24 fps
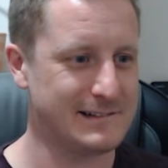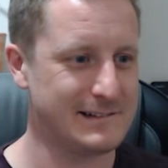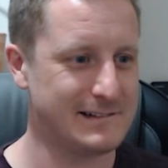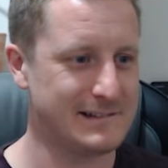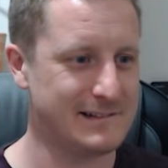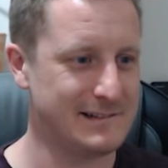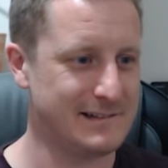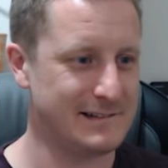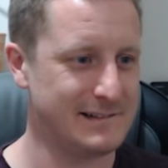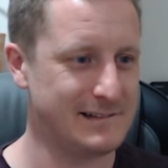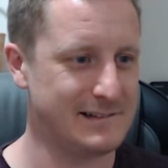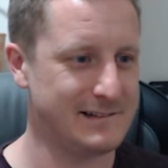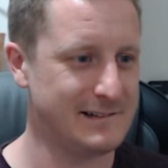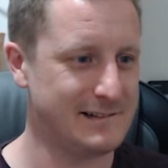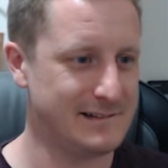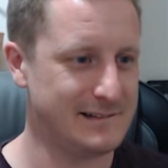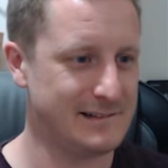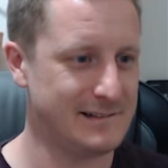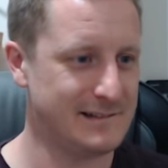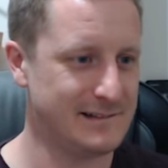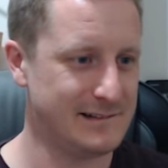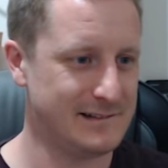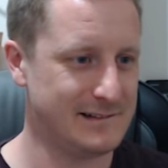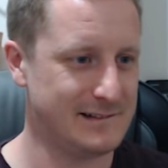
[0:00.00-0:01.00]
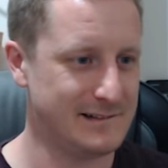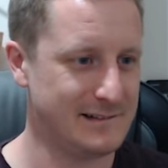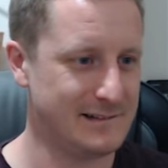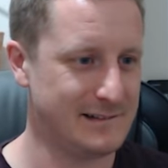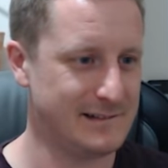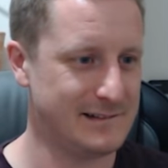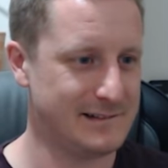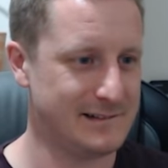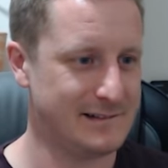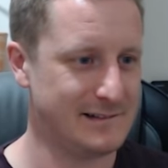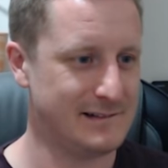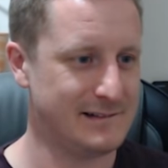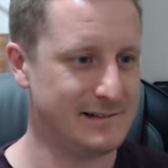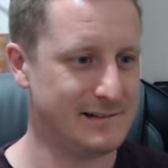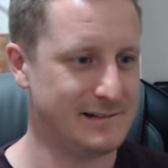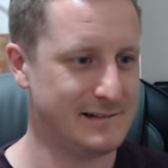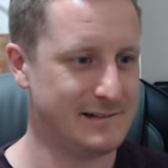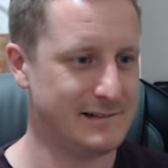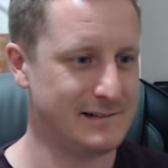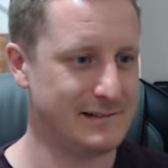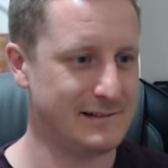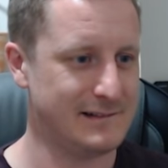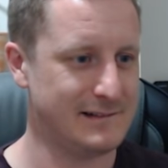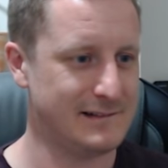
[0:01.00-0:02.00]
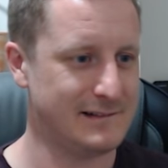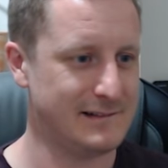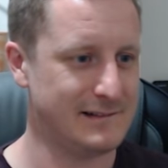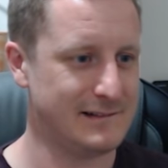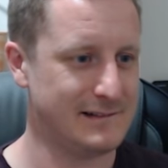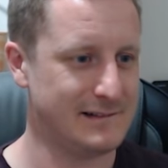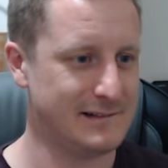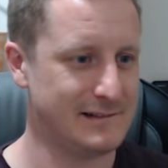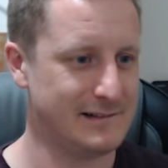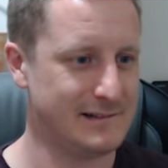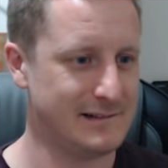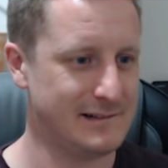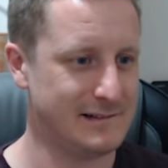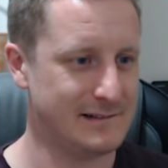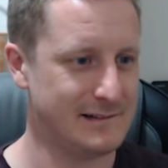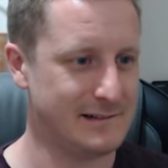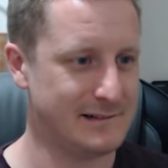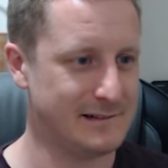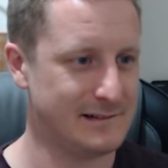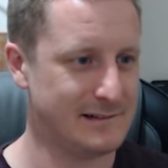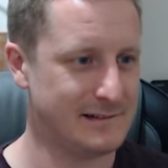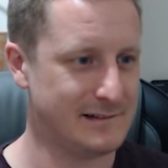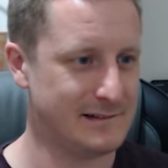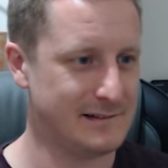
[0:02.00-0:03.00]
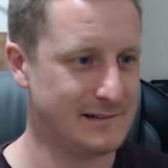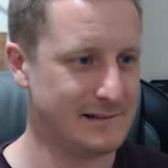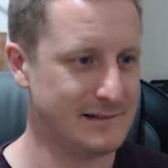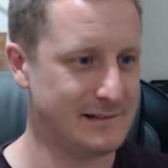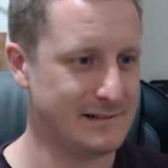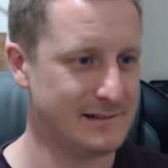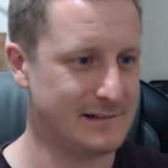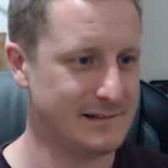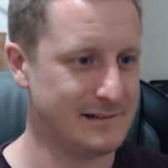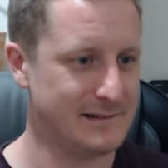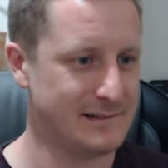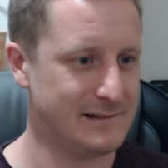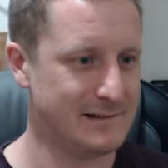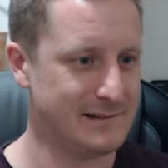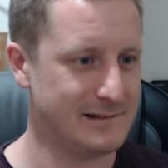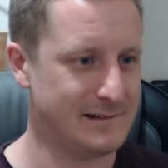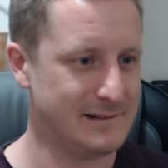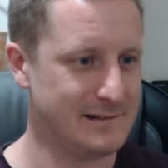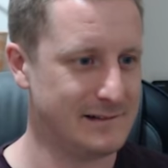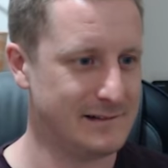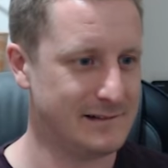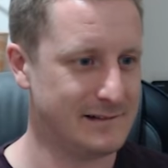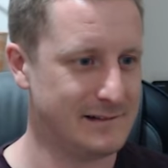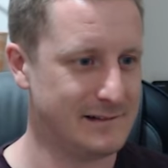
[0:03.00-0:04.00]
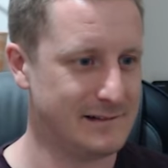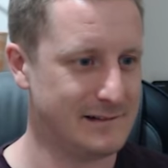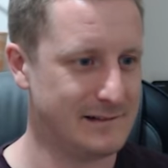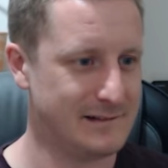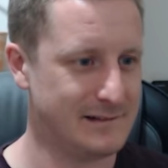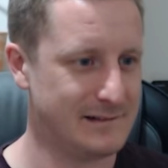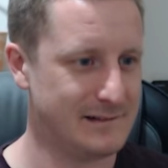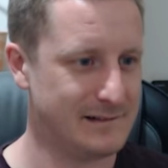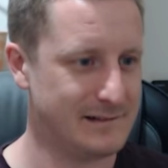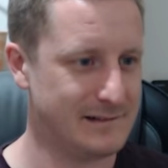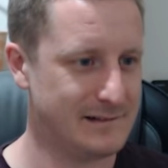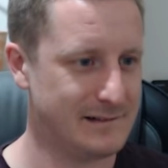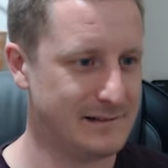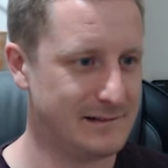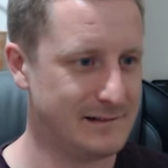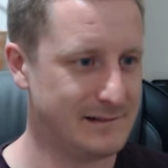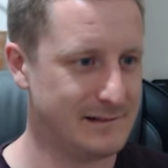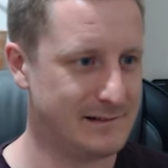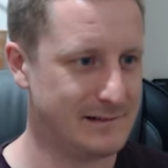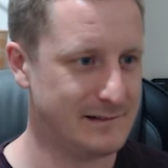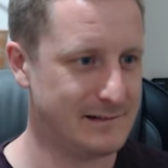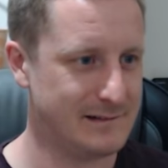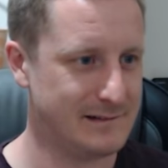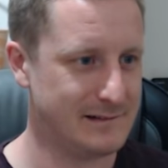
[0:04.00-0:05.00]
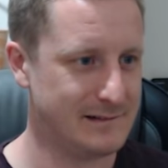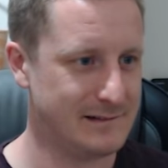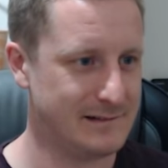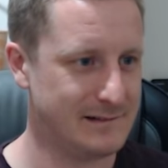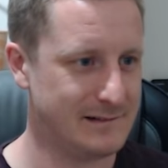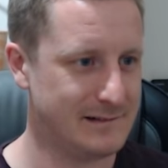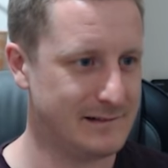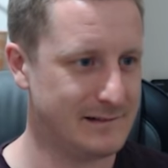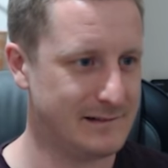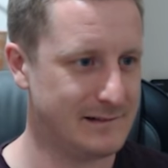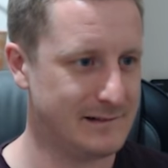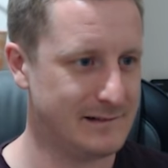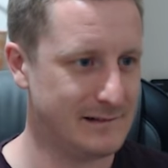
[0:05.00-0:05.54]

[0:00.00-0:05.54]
[no speech]